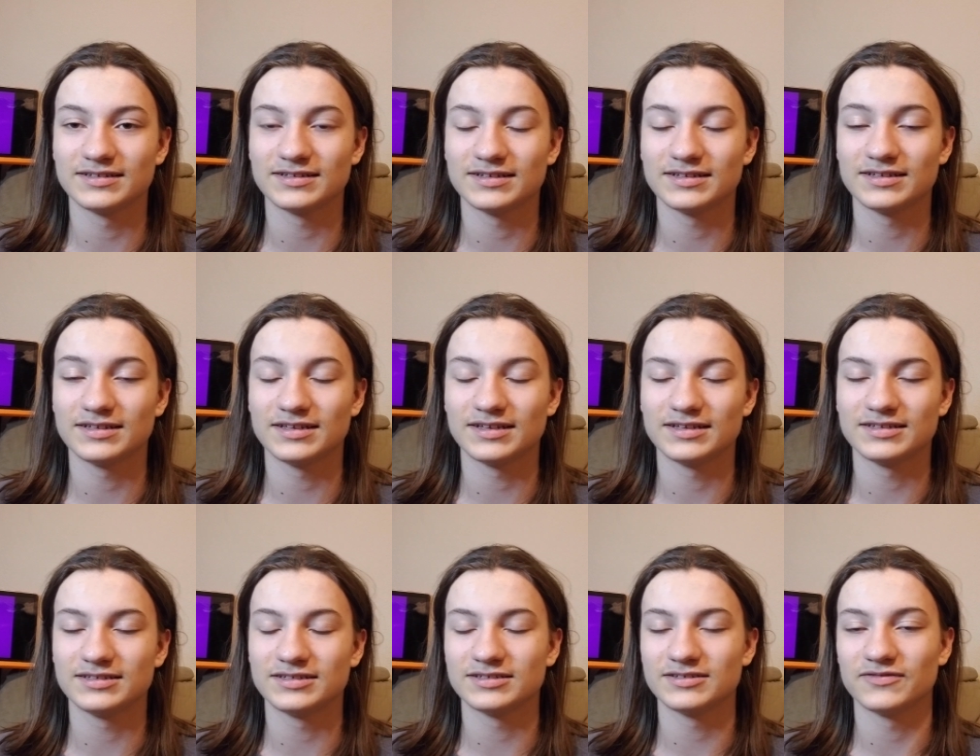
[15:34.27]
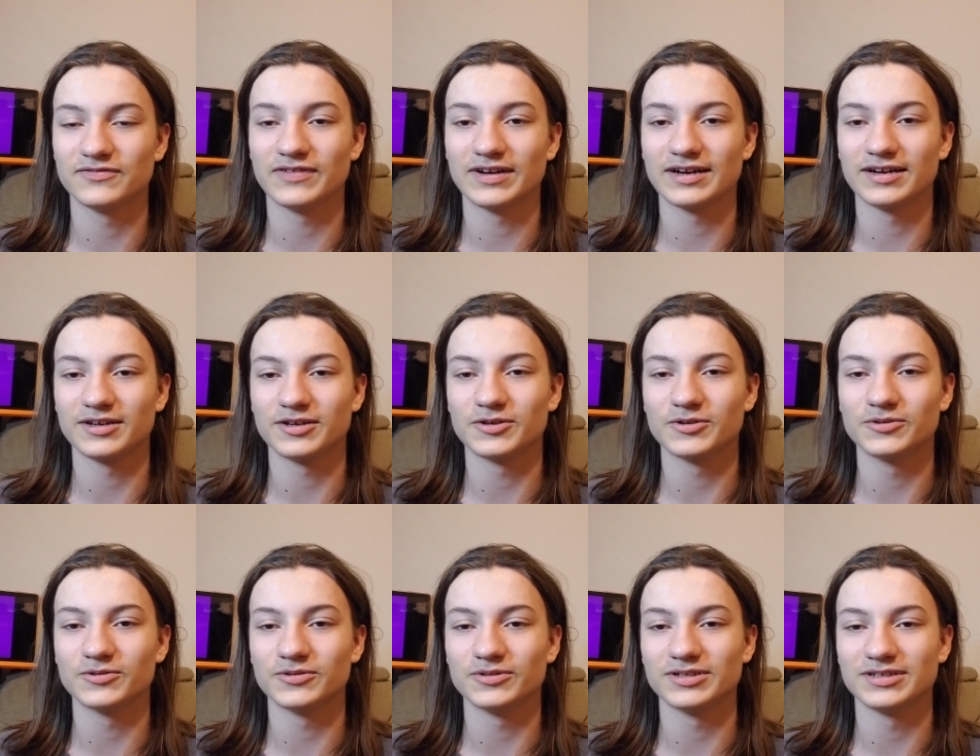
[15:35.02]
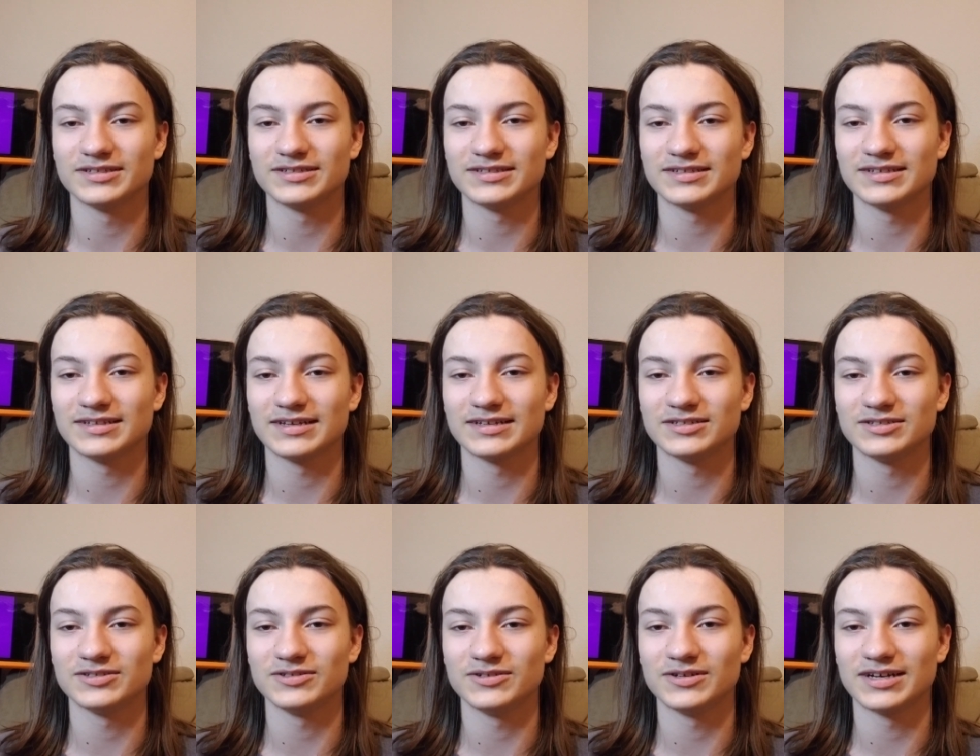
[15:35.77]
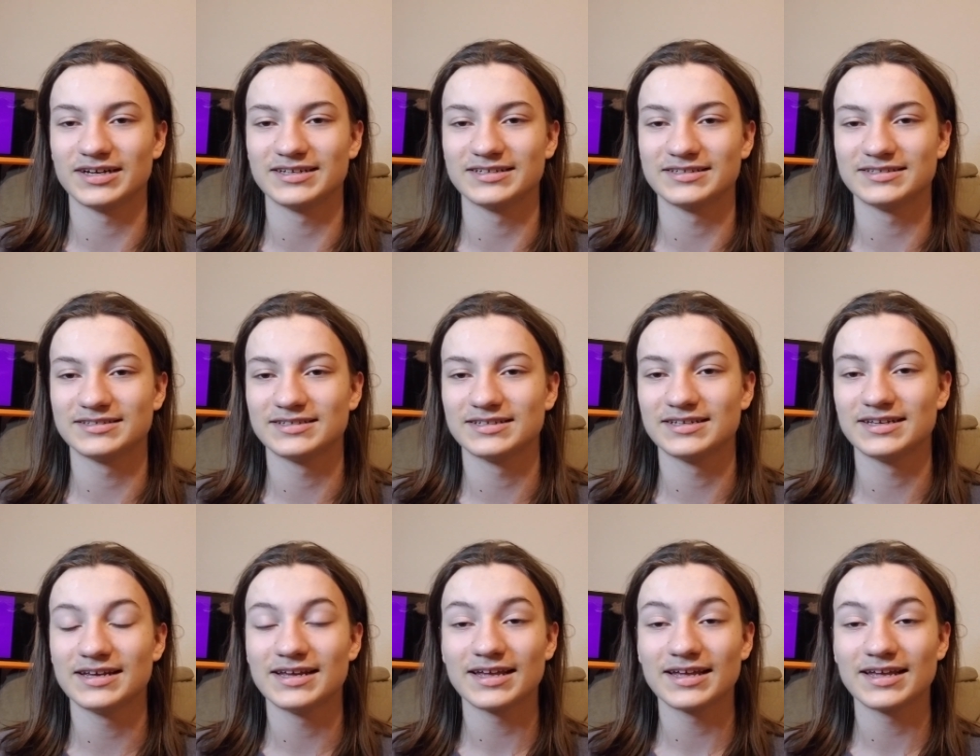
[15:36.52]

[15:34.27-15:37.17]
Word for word: it, it's just very cool to see that you guys